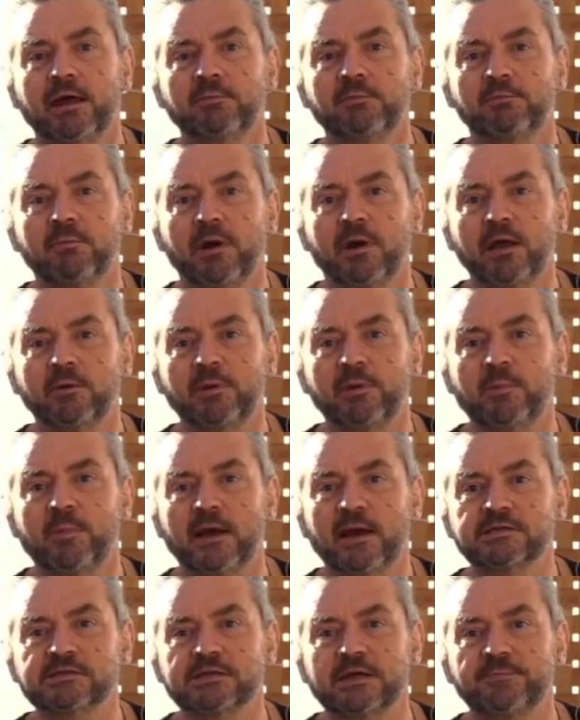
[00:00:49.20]
That might be
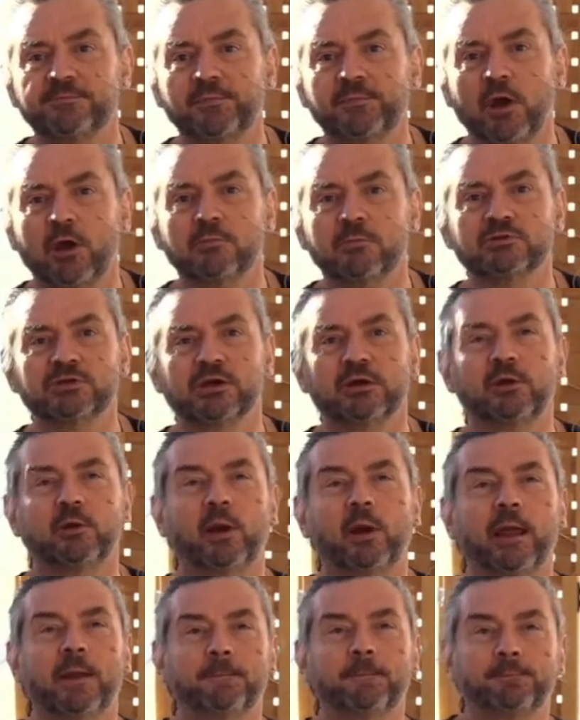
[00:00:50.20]
better. I hope so.
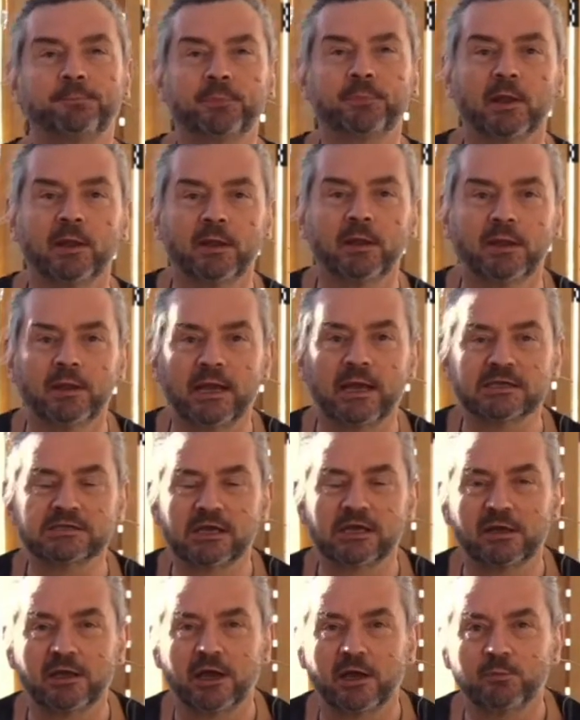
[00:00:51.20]
Anyway,
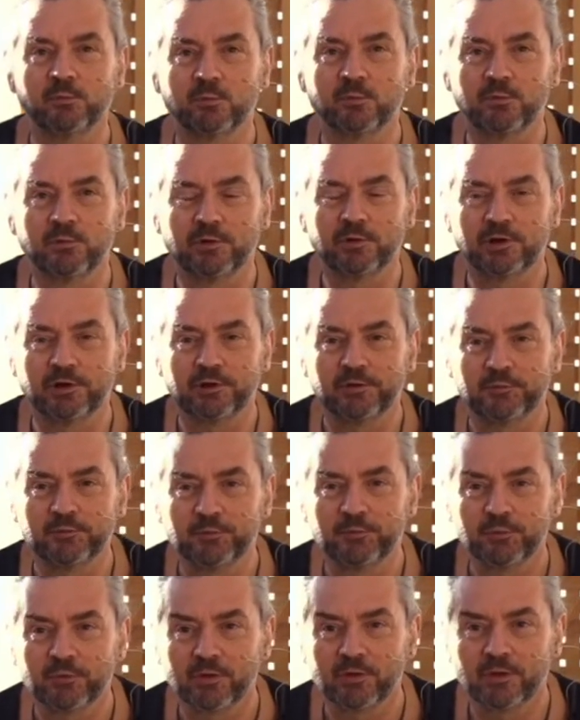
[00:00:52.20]
yes, I, I'm. Uh,
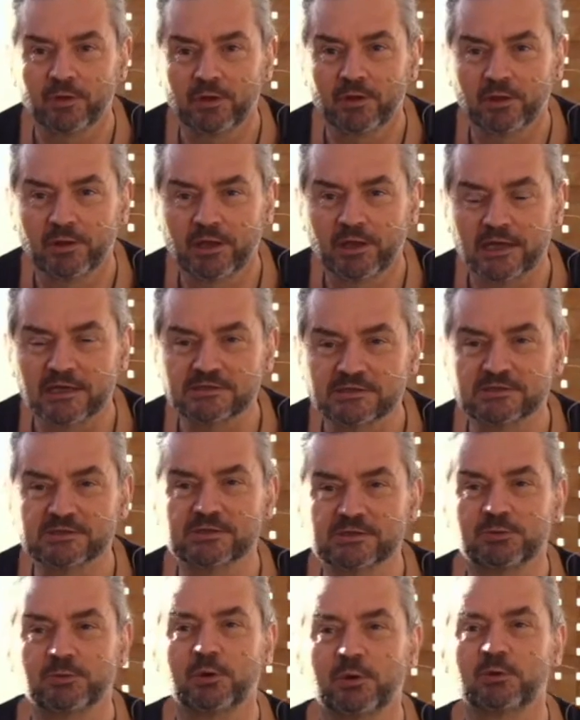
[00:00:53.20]

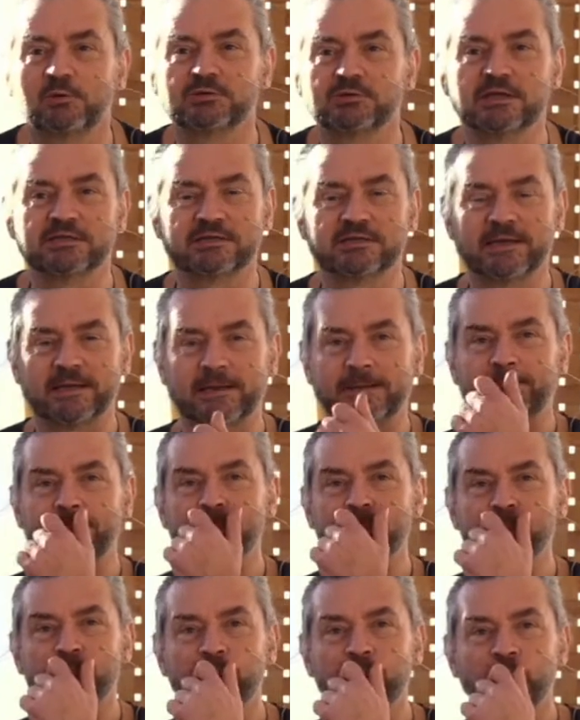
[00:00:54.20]
Yes, what was I
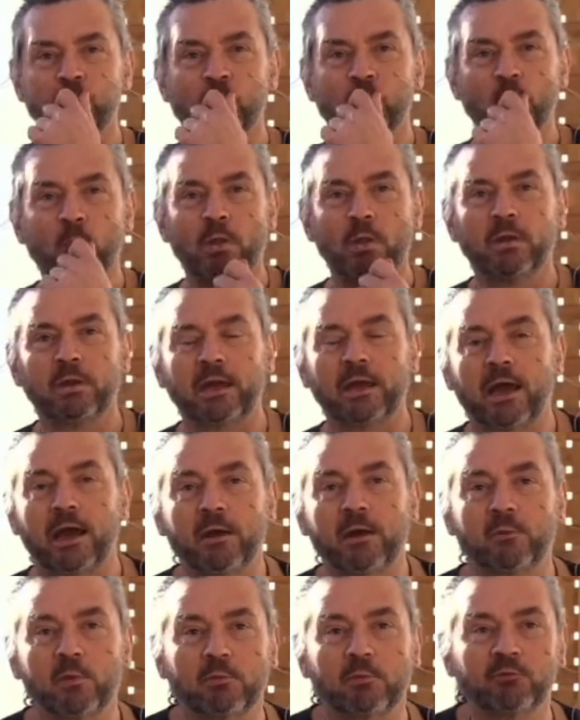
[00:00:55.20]
saying?
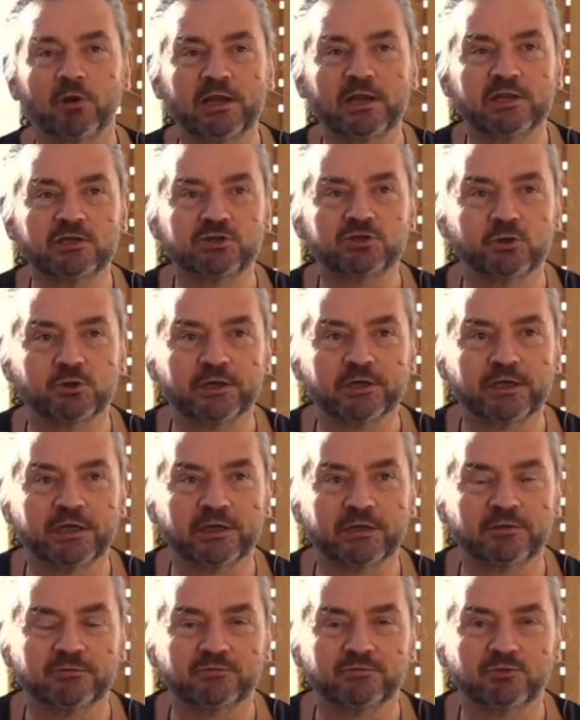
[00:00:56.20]
Yeah, I'm, I'm really
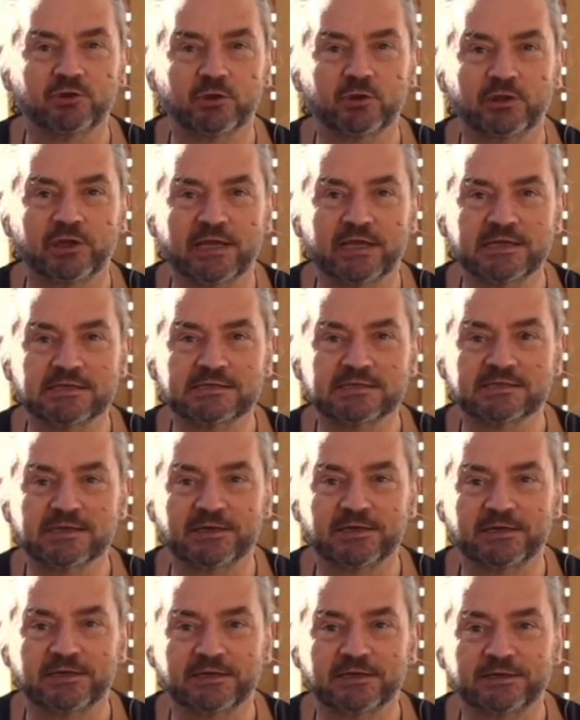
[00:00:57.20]
enjoying doing
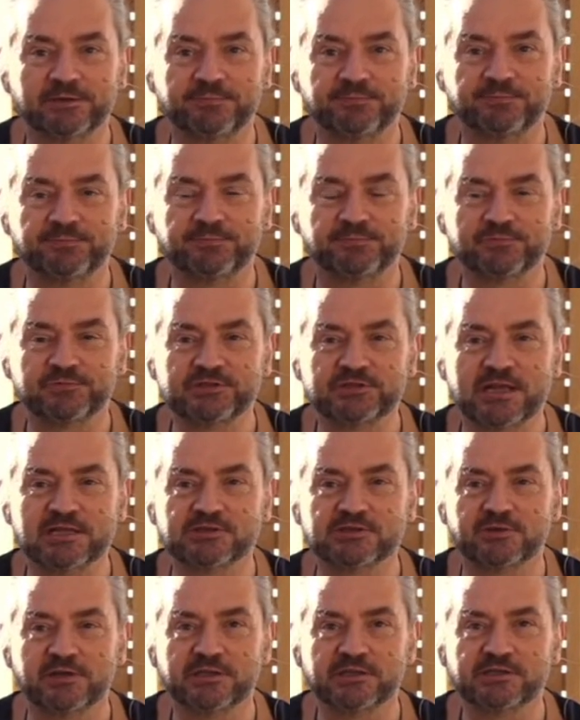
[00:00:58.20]
these um,
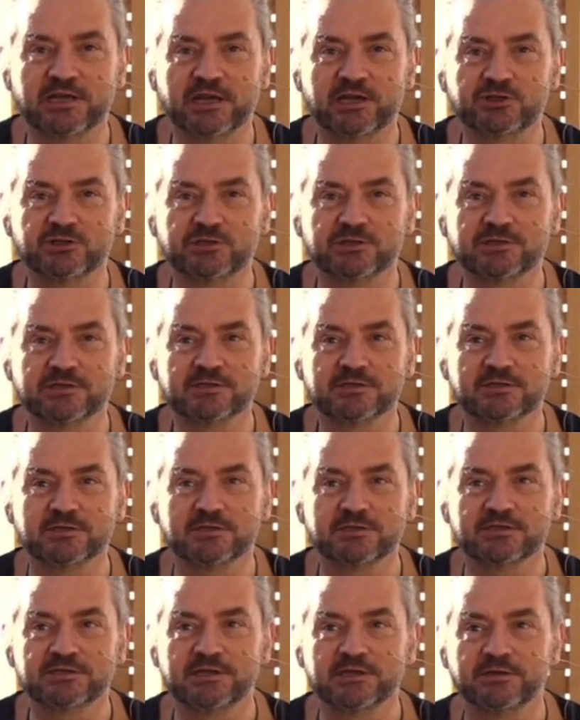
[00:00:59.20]
sensory
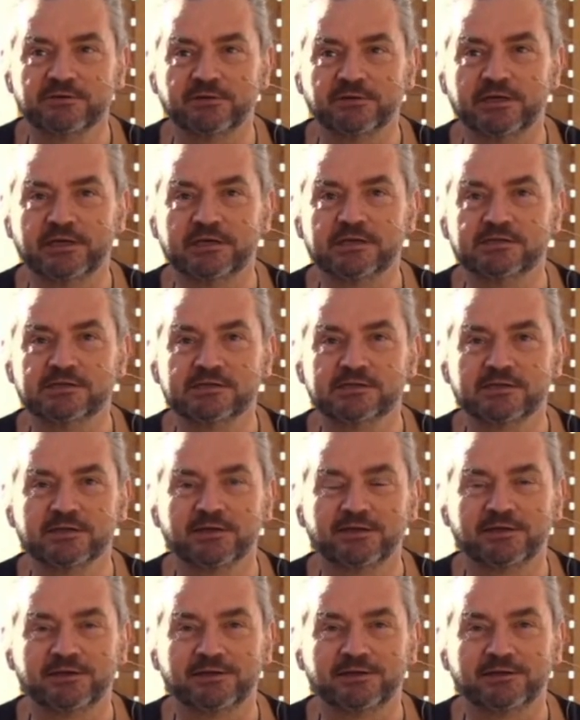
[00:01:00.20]
intelligence series
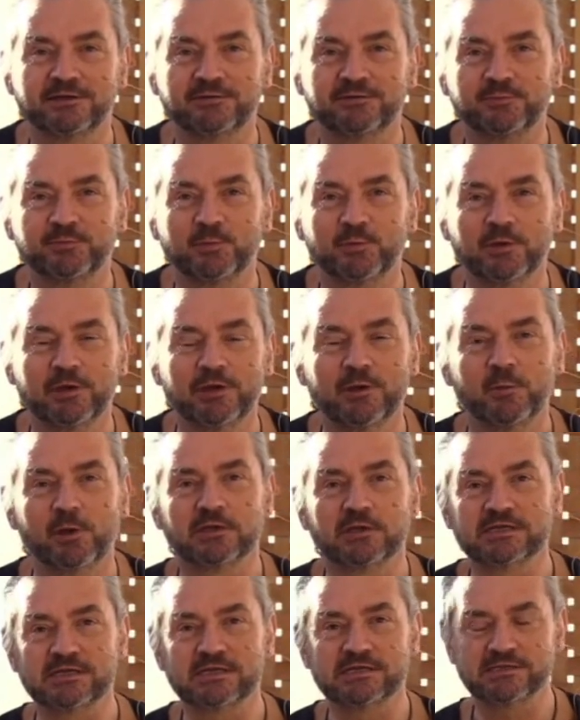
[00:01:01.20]
um,
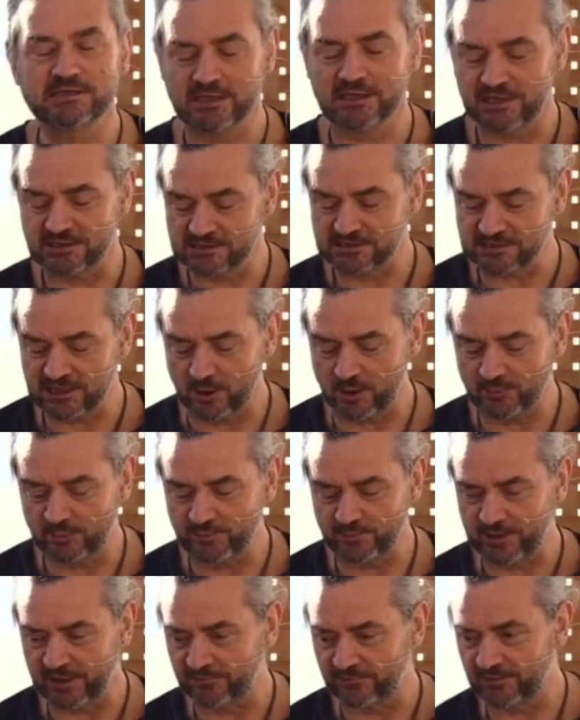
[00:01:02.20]
because it's it's
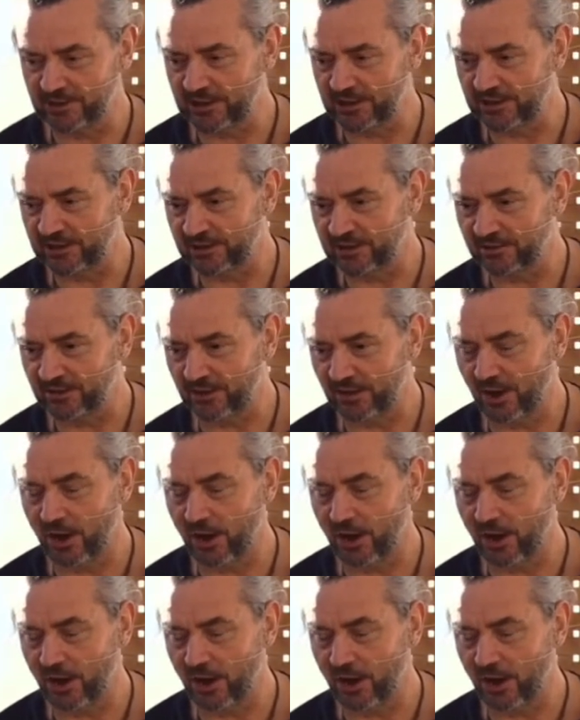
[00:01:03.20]
helping me really